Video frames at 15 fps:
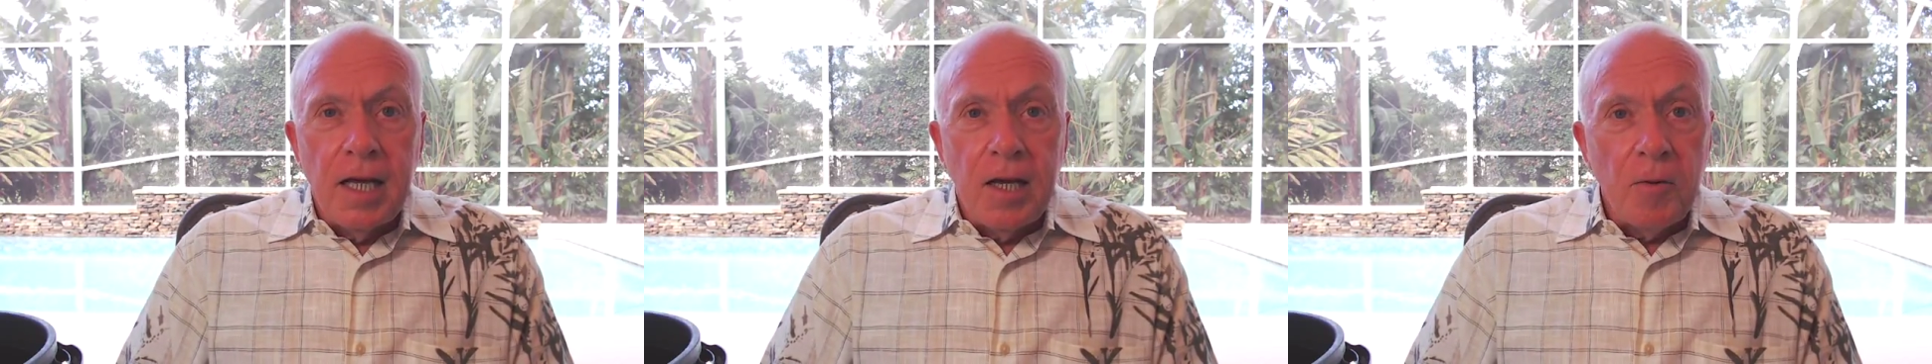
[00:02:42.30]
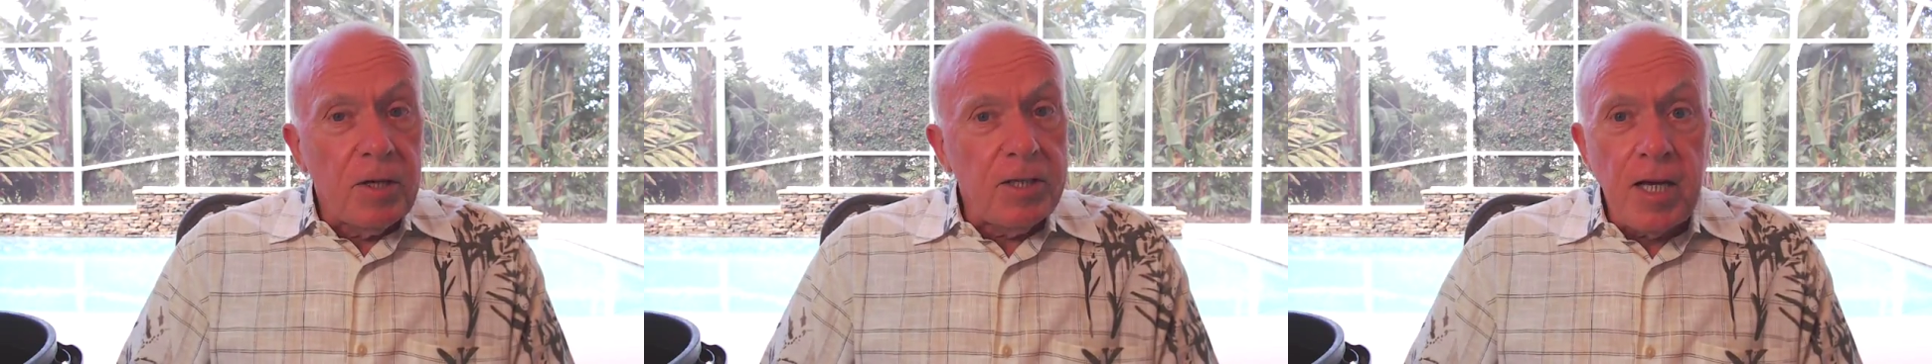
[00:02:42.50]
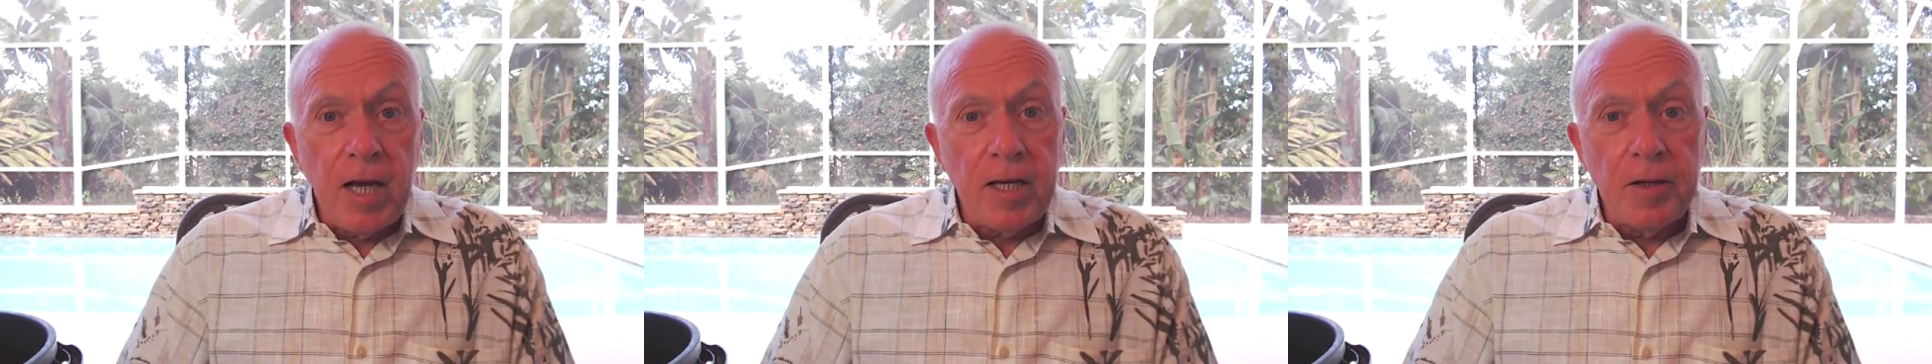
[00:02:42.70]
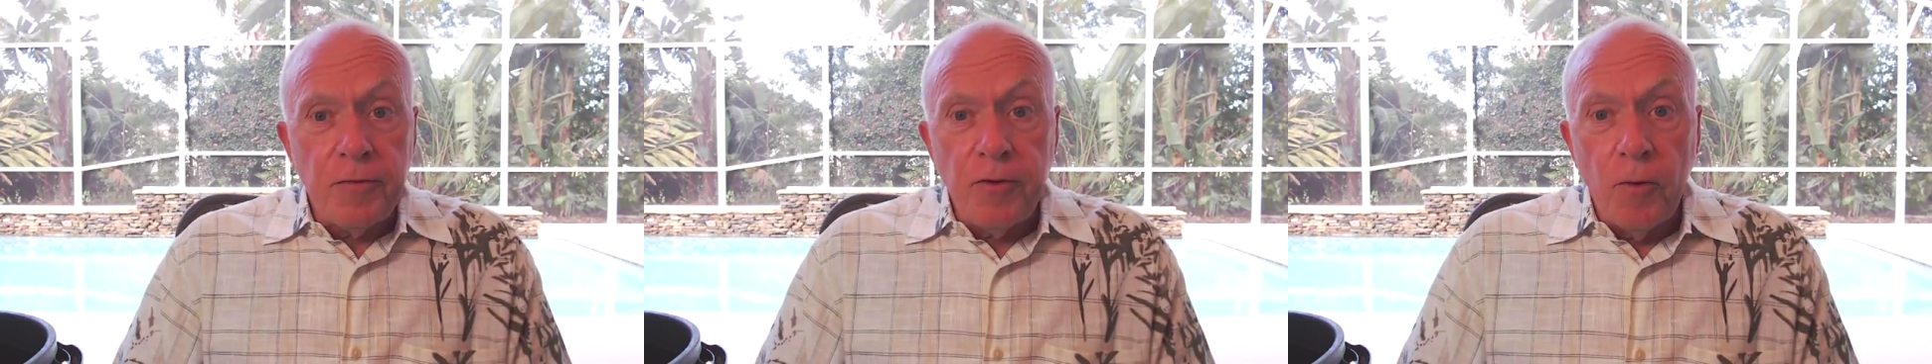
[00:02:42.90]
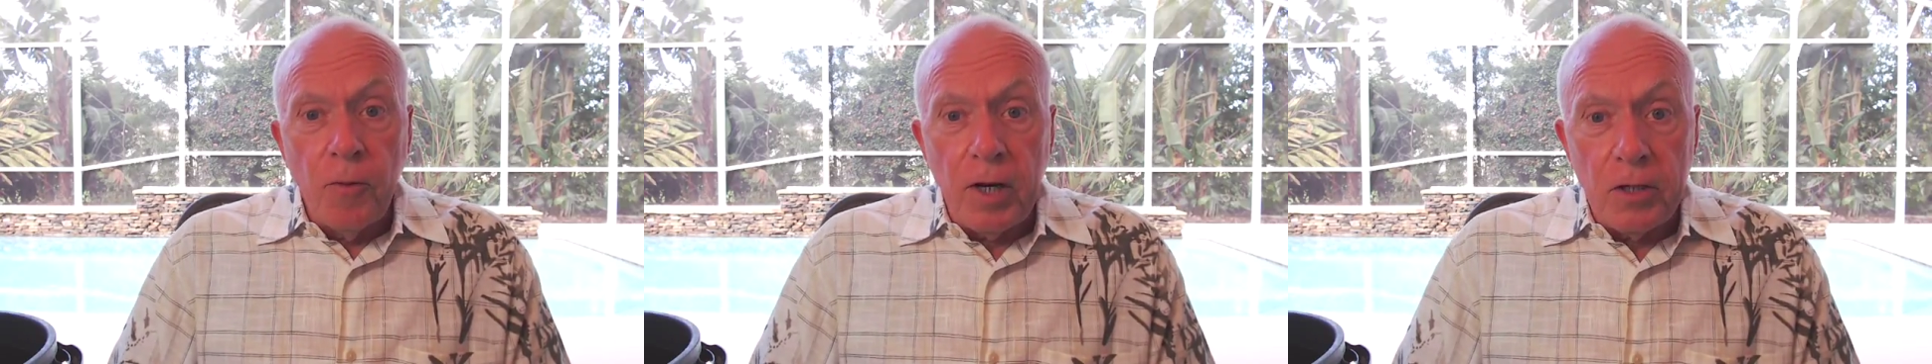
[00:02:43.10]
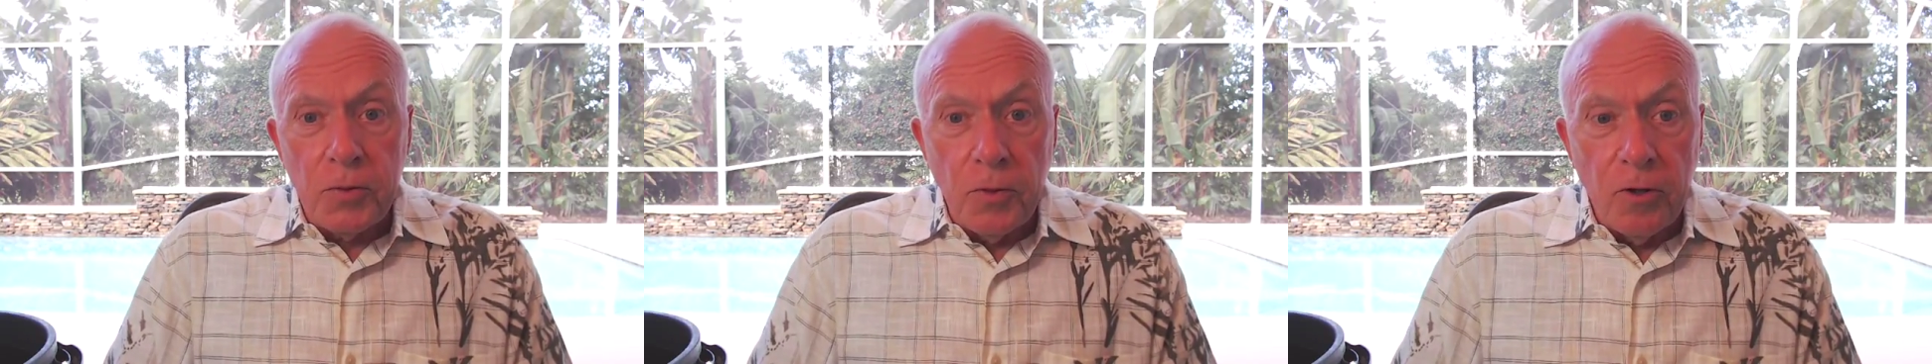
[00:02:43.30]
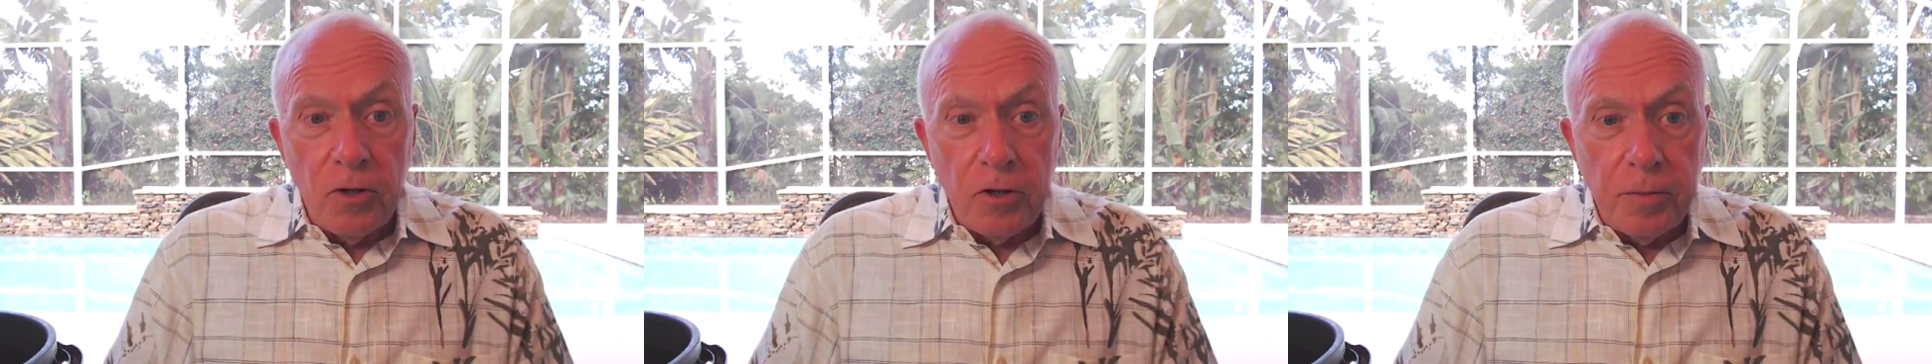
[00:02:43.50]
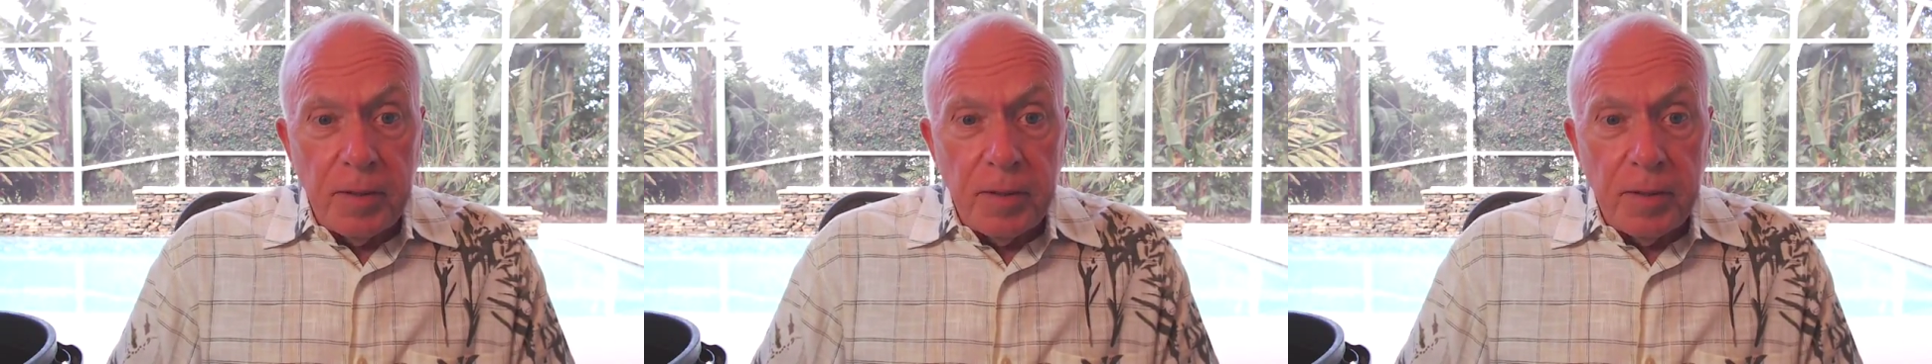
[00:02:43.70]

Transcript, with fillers: Well, take it for what it's worth,